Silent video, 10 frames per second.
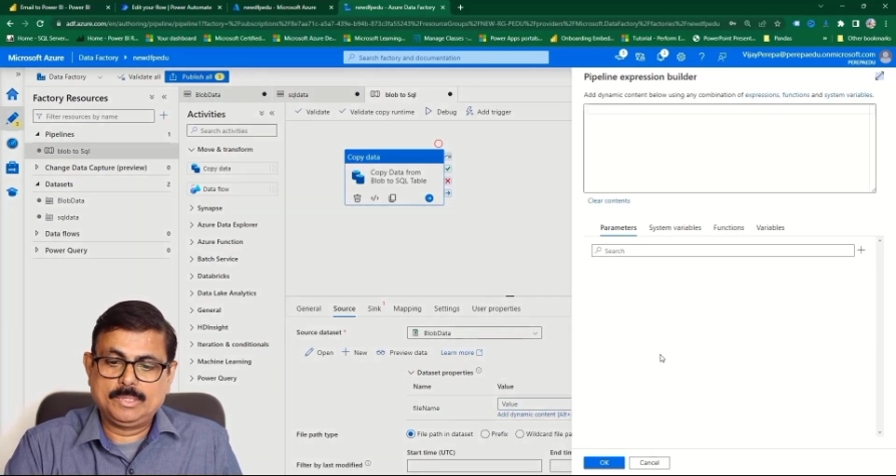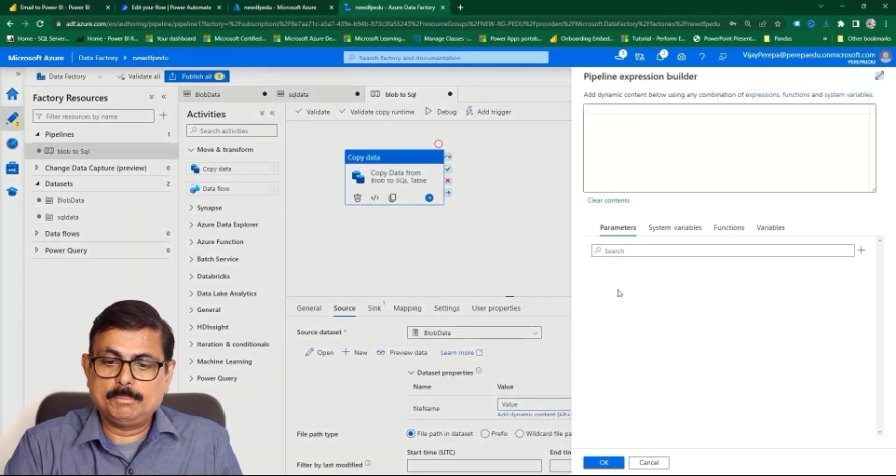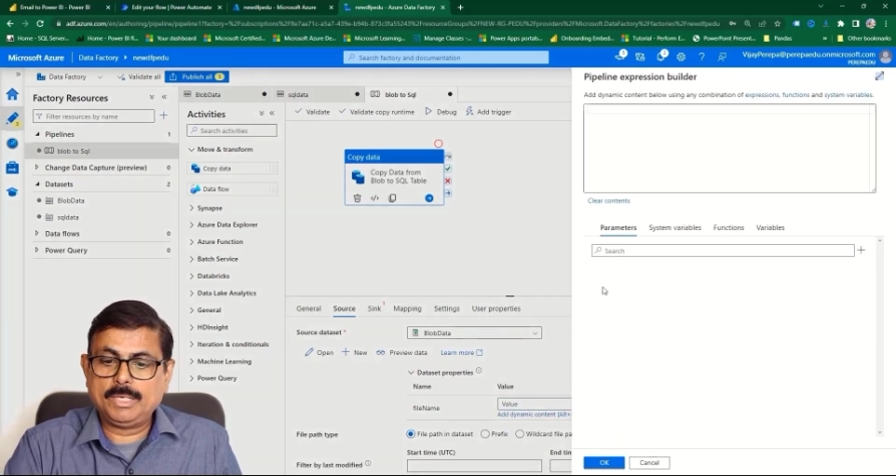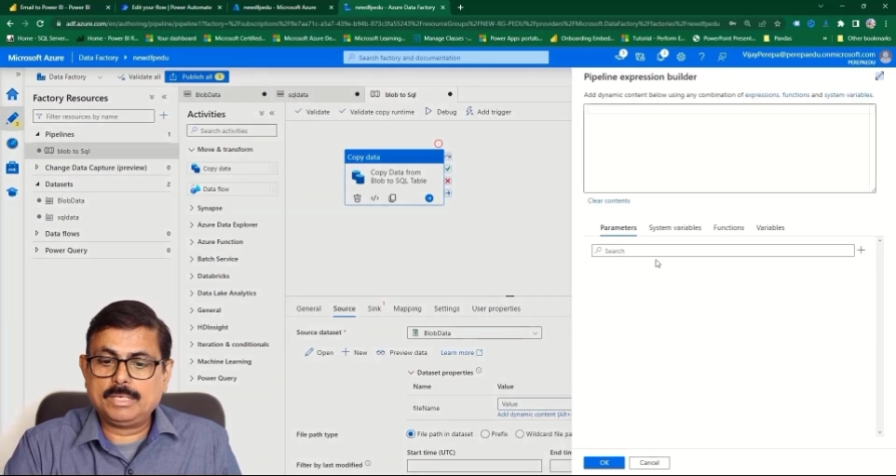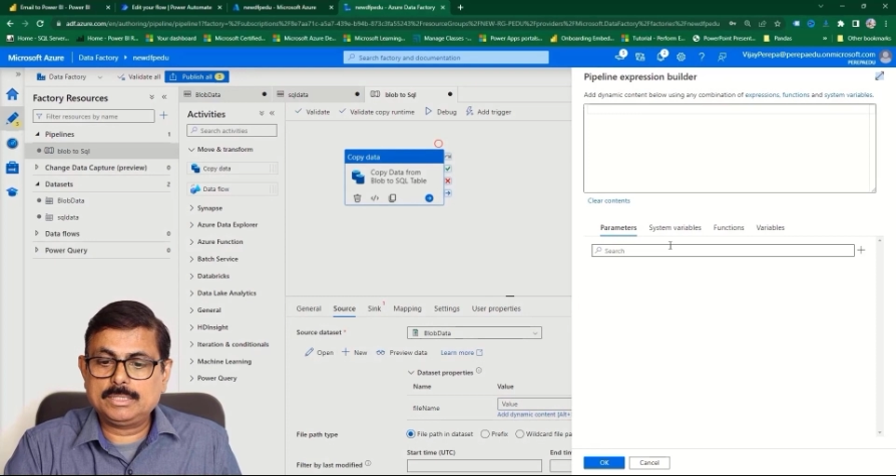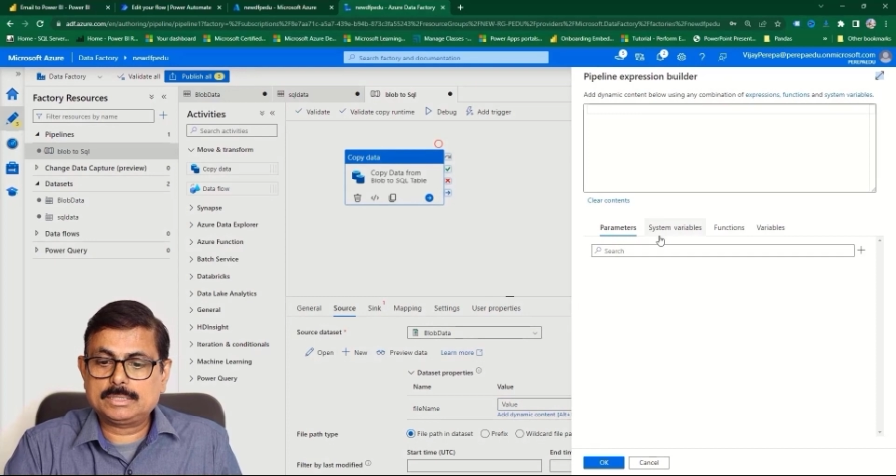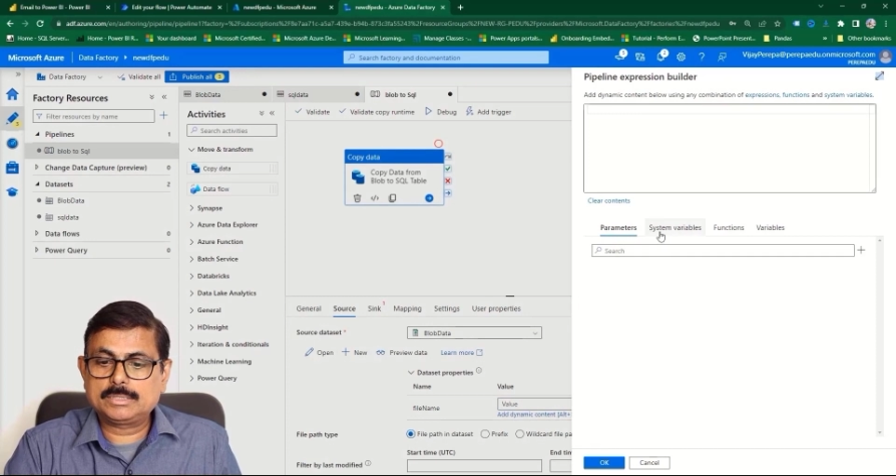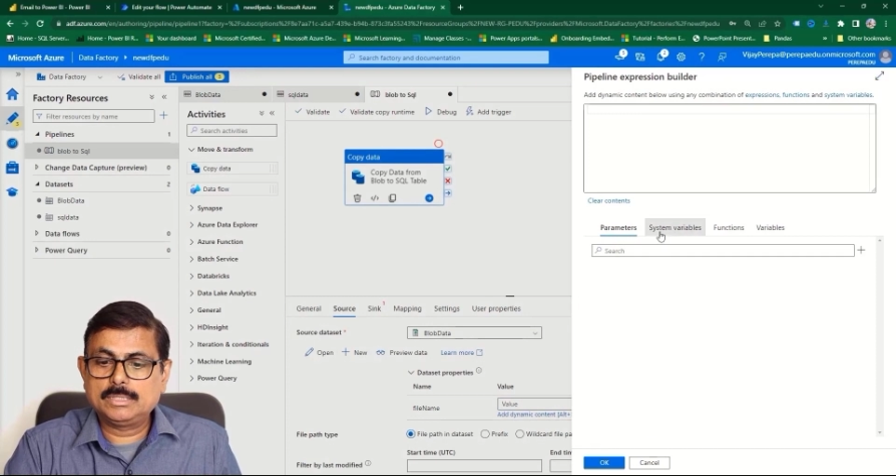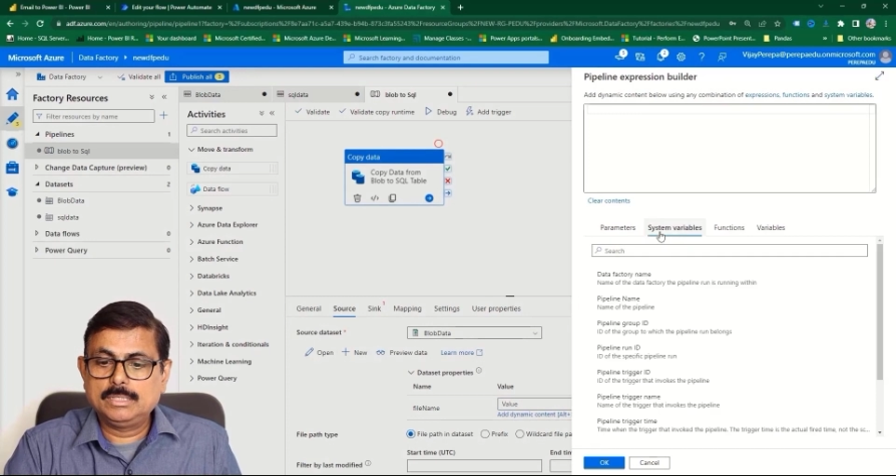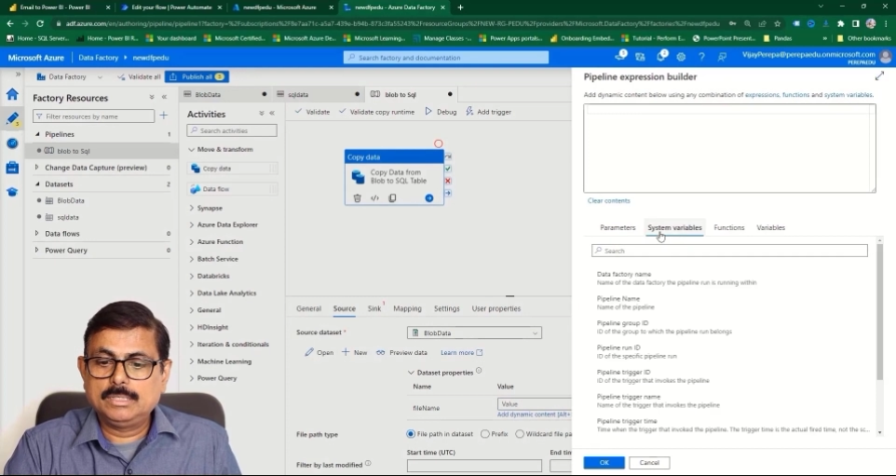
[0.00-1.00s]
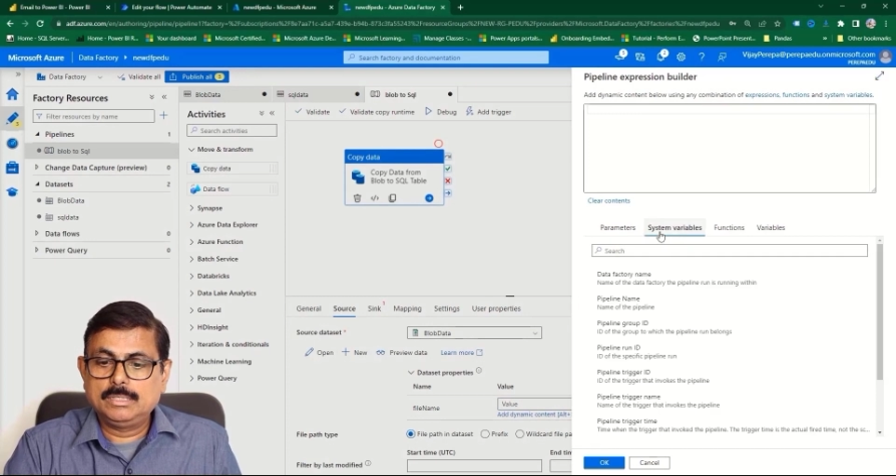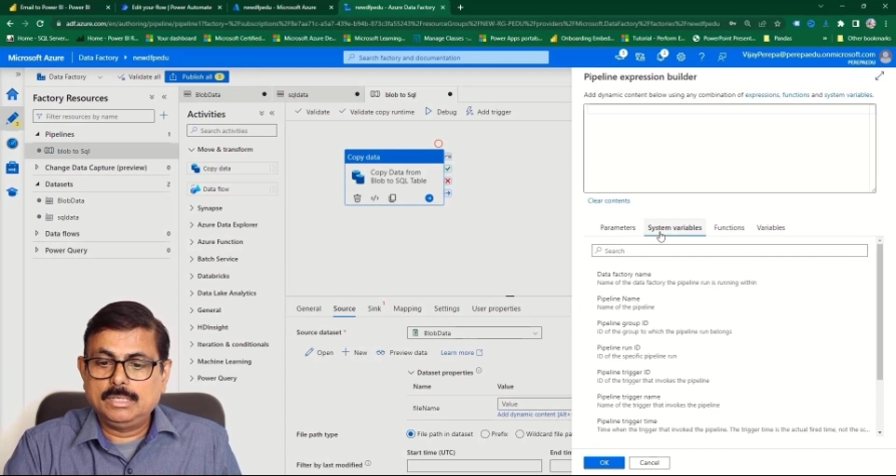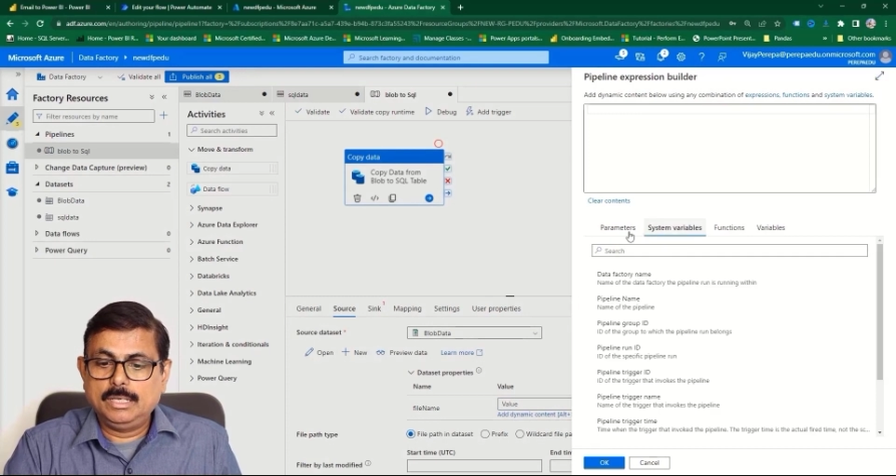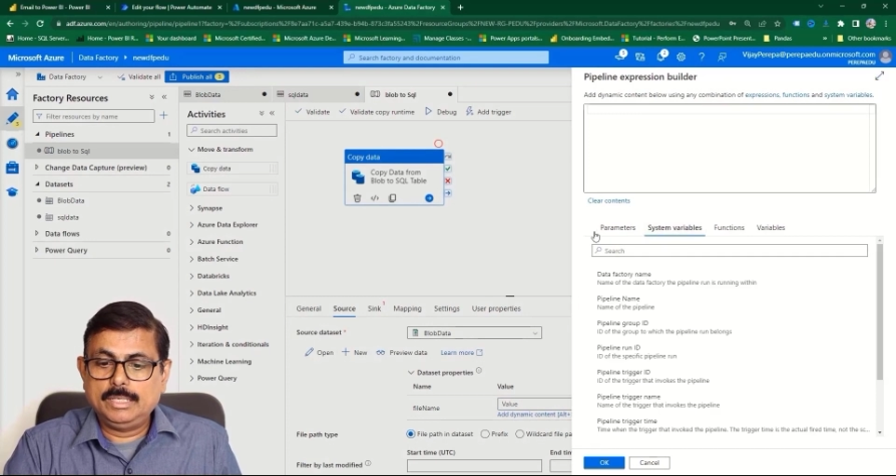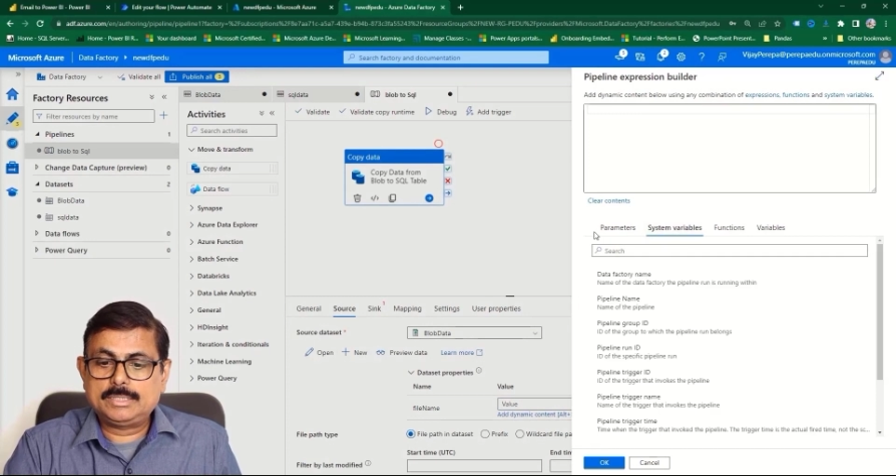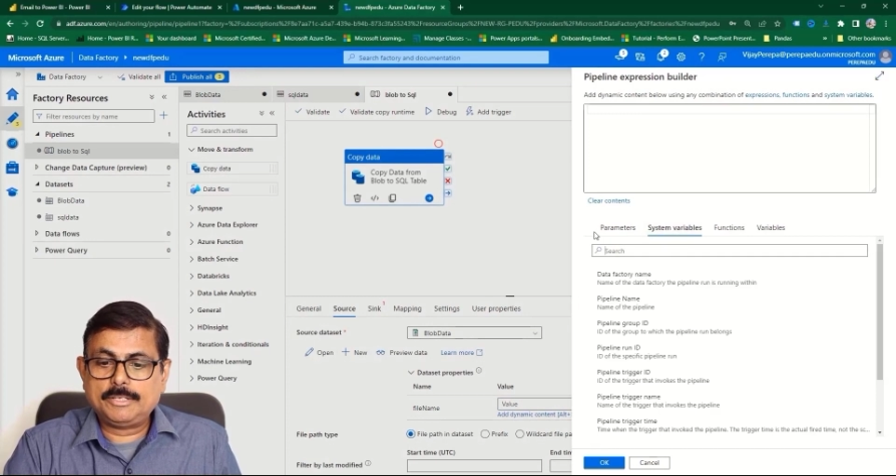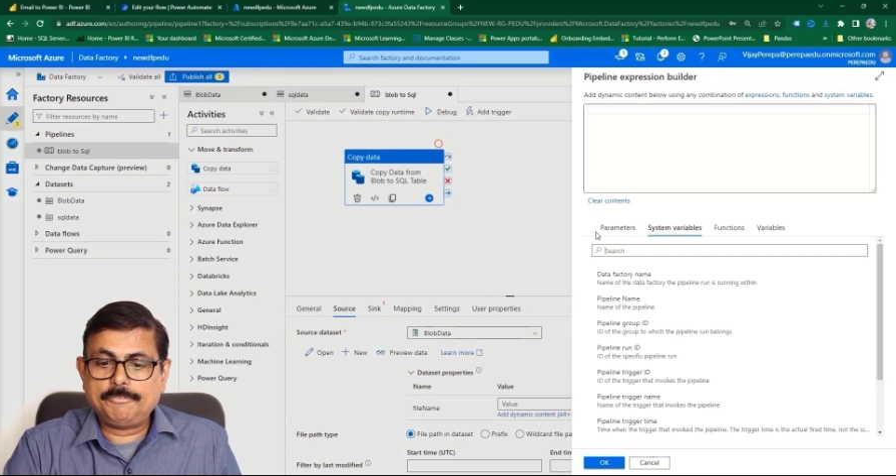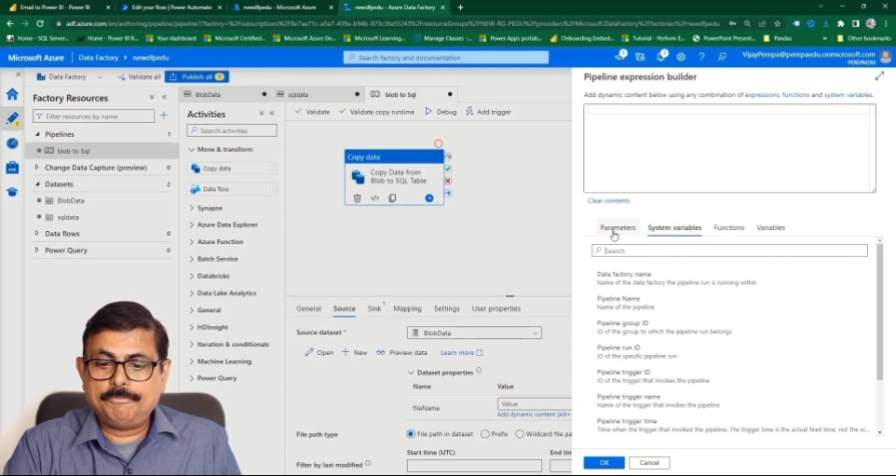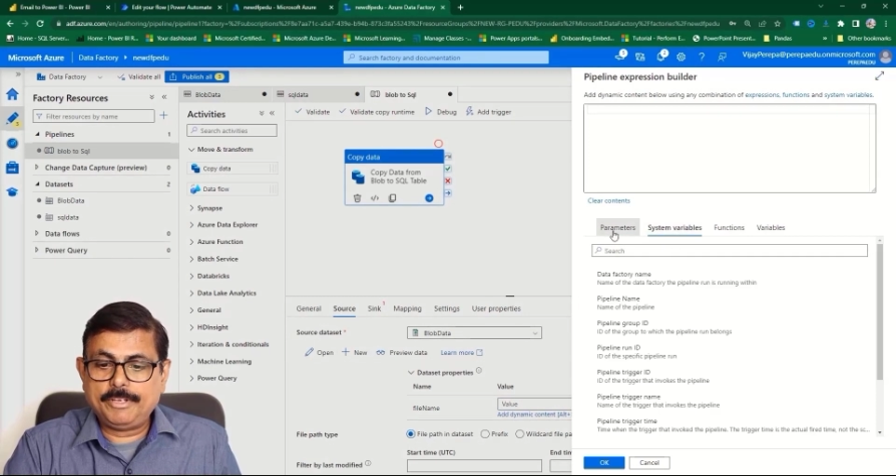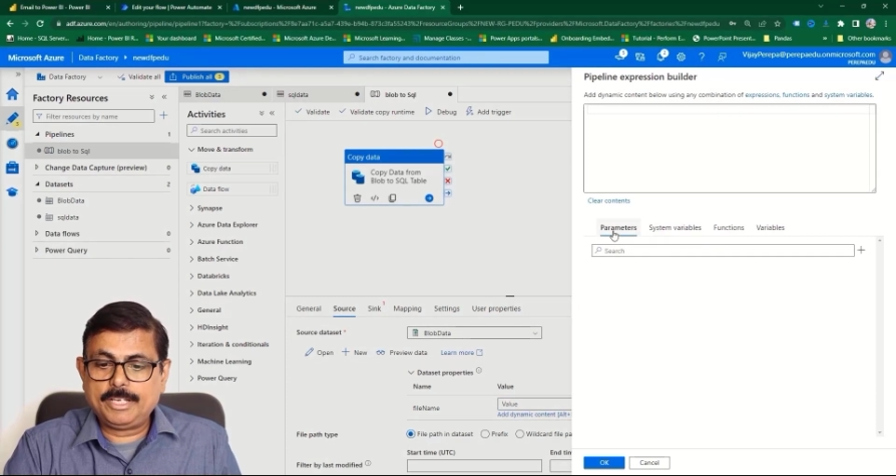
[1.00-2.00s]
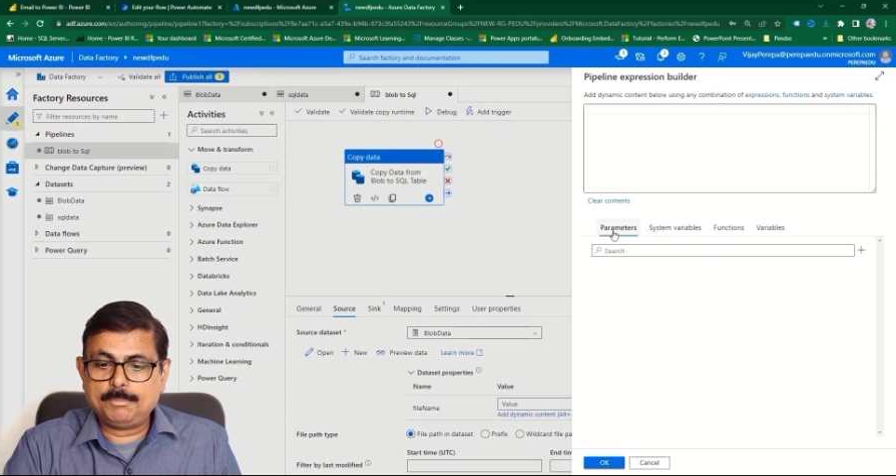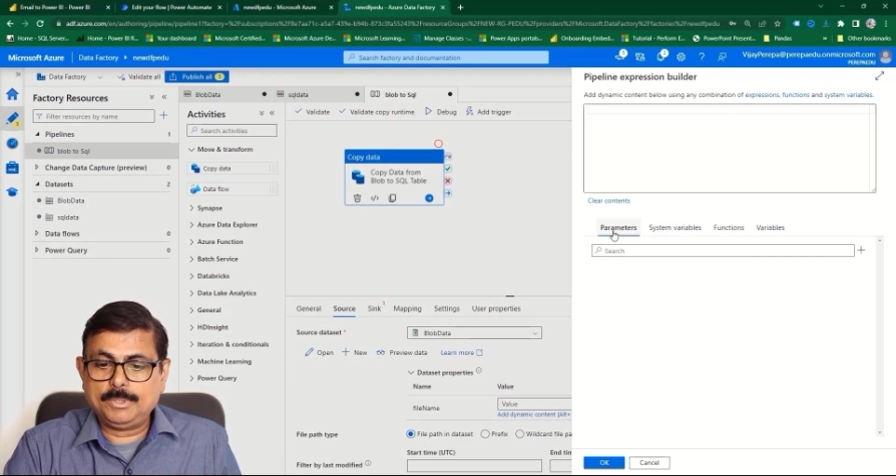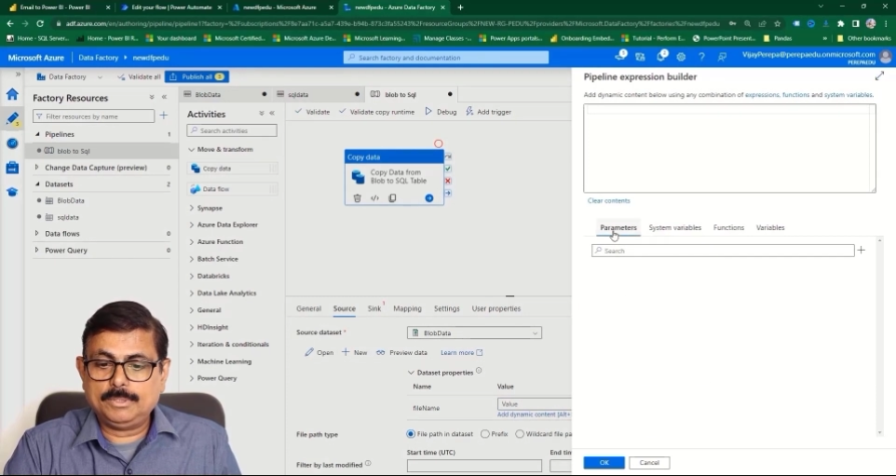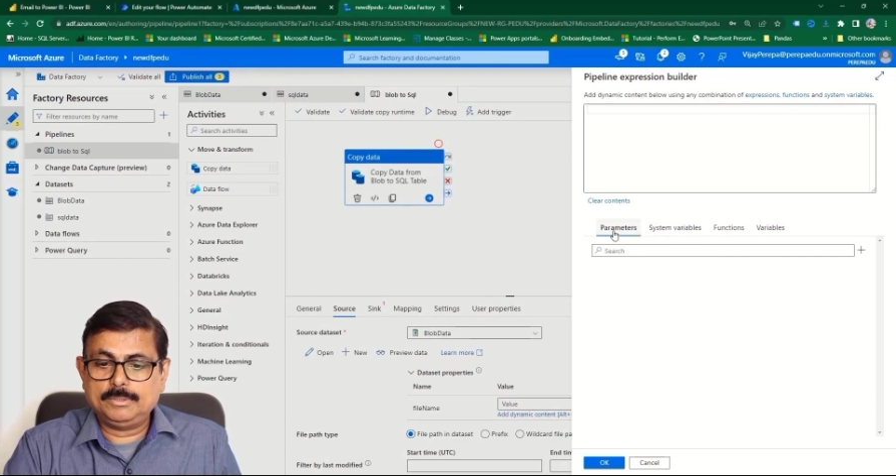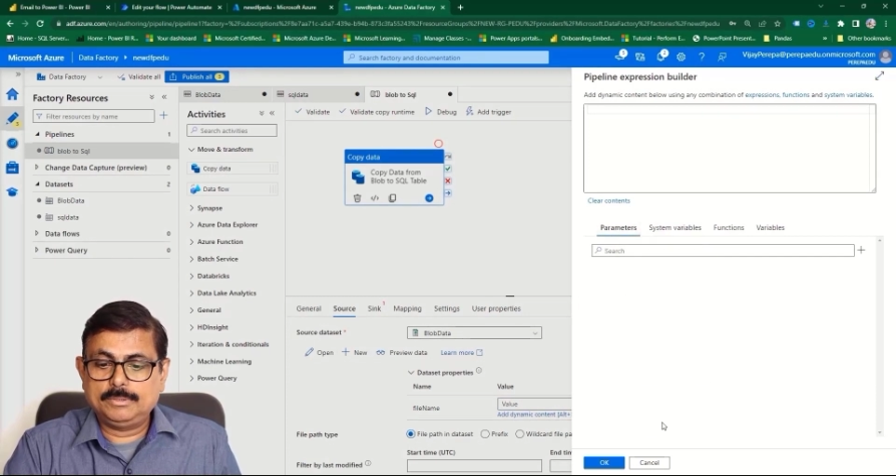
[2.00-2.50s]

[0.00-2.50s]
because it's a variable.